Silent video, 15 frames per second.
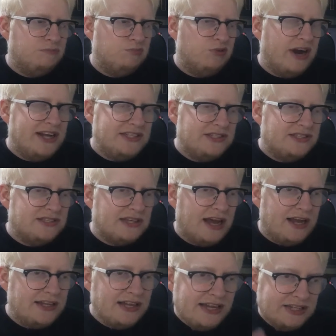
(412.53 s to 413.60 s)
breads,
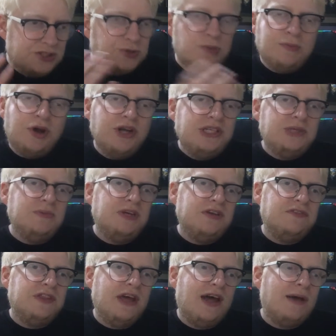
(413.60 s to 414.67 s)
and it's reminding me
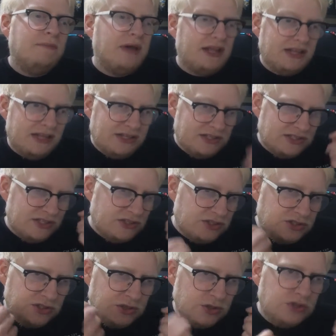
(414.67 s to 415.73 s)
of that. And then there's this
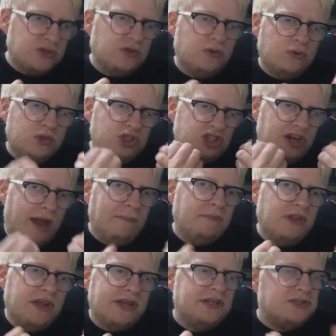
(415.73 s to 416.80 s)
subtle
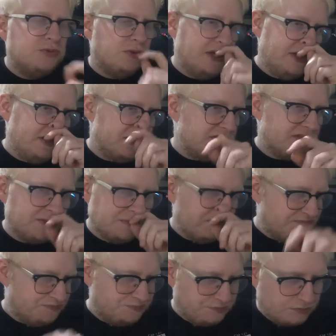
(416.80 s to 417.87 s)
jam-like sweetness.
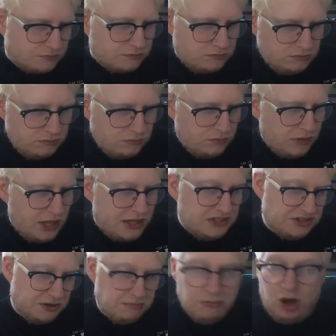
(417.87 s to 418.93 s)

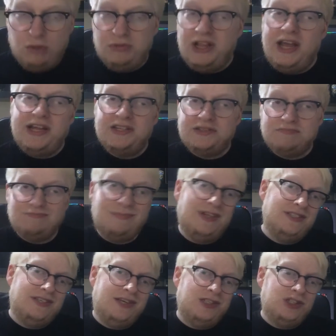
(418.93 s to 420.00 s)
So marmalade,
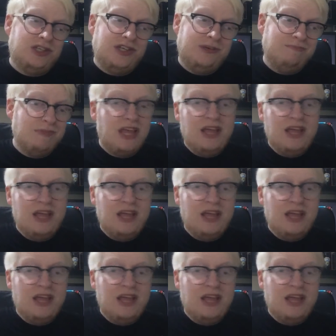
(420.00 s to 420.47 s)
essentially.